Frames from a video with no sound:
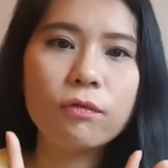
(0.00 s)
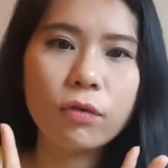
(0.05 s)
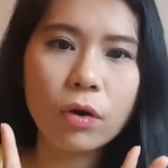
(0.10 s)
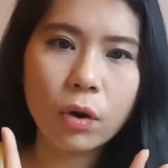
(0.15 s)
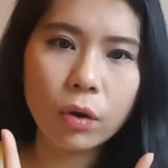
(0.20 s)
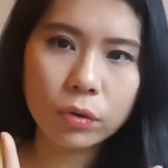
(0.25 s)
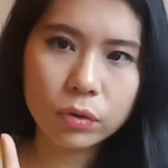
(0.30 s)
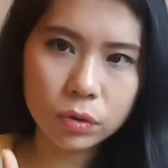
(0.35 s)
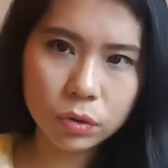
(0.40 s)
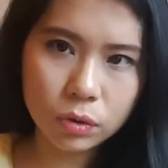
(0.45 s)

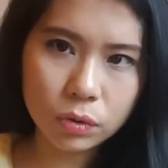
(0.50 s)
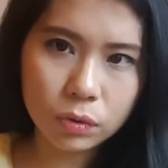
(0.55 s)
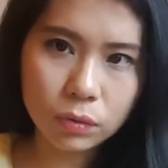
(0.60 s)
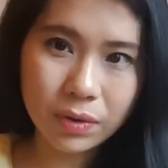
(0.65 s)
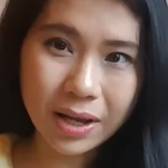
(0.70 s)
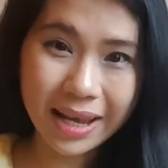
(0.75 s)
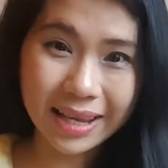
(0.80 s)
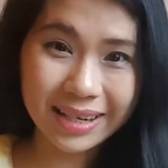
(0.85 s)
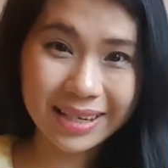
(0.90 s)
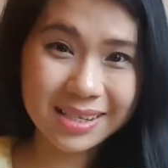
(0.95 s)
for
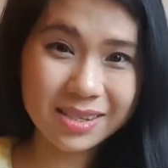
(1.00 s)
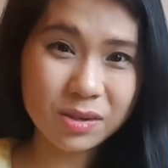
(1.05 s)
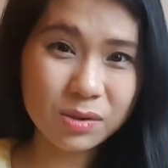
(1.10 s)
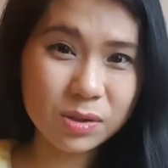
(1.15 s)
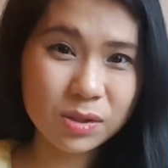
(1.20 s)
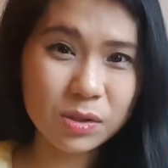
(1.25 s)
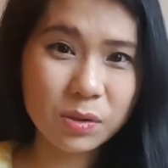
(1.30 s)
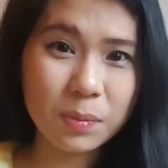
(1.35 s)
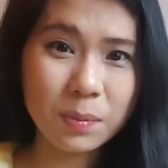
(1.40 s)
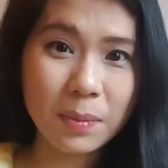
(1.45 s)
you, and it's
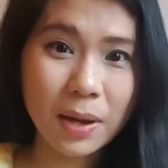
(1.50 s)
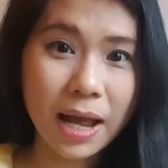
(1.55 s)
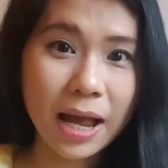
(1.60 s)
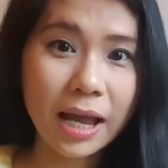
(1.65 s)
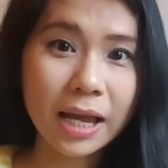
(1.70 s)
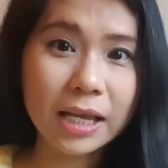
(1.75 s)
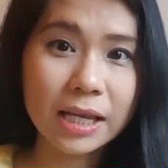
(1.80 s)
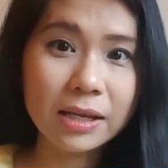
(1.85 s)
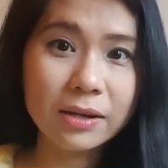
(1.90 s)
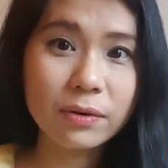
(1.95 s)
also
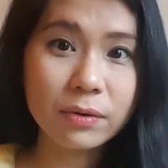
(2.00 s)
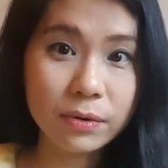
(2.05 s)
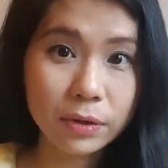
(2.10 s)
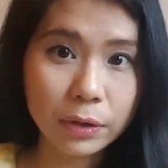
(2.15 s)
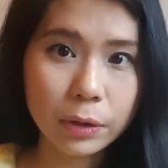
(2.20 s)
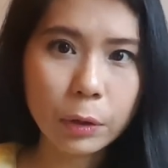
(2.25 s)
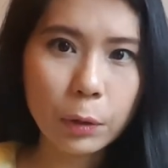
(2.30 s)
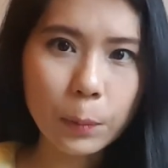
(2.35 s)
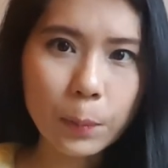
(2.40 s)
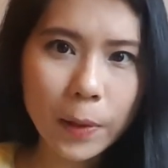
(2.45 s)
my
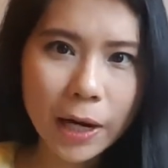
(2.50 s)
real